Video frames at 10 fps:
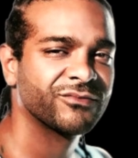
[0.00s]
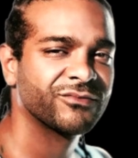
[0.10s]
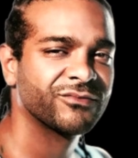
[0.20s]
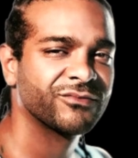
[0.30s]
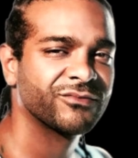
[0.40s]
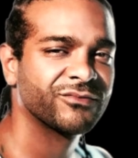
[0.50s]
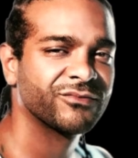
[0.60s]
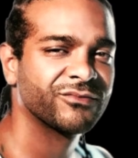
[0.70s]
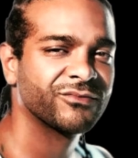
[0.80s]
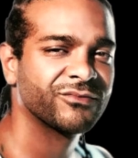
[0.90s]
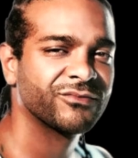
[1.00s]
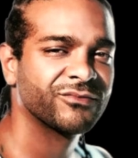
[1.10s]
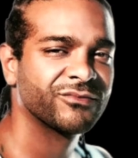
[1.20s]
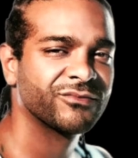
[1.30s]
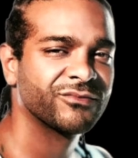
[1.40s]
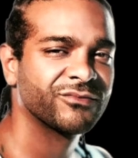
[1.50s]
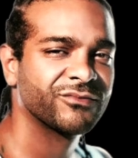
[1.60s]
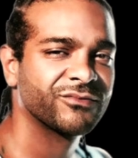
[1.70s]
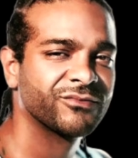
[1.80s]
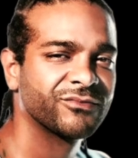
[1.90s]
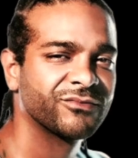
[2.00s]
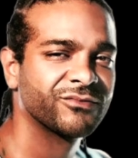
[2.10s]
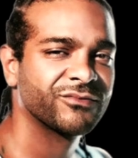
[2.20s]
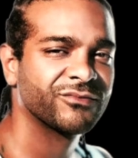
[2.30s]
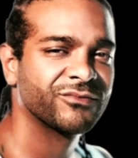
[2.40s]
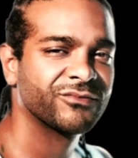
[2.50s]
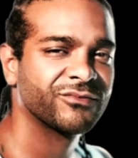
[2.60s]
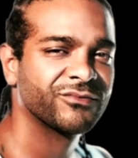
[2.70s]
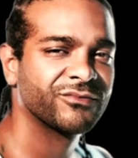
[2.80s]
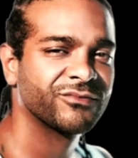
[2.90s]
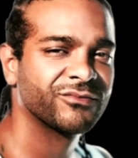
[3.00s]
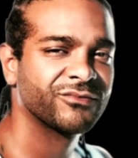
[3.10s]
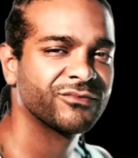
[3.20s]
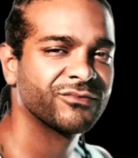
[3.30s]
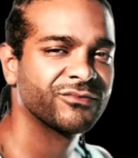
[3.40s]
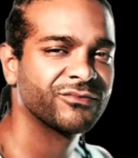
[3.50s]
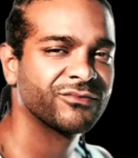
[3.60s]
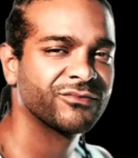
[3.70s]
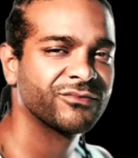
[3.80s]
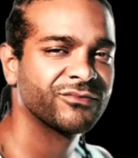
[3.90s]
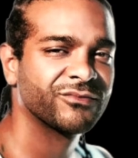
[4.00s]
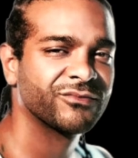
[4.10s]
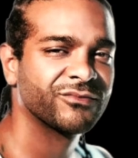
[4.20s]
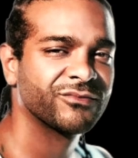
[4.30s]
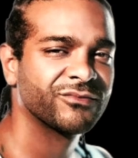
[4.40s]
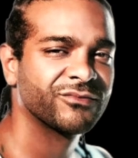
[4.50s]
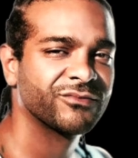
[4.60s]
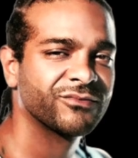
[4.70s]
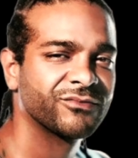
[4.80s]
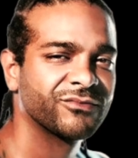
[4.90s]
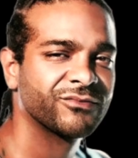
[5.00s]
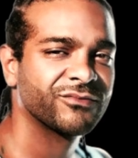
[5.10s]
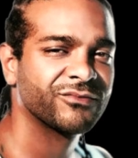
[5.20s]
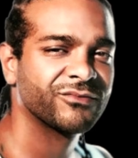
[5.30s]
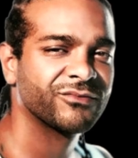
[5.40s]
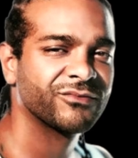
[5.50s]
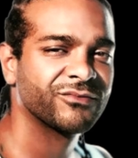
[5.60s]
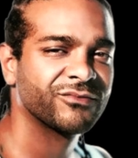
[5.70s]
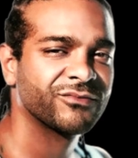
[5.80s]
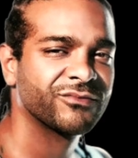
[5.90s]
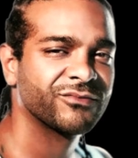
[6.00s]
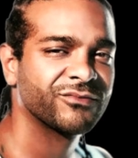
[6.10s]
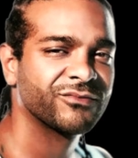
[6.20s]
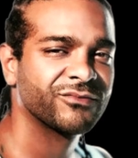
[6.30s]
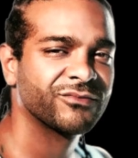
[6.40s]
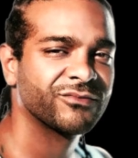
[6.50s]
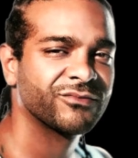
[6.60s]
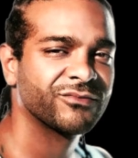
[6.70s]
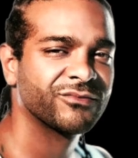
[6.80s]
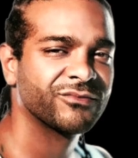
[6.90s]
(silent)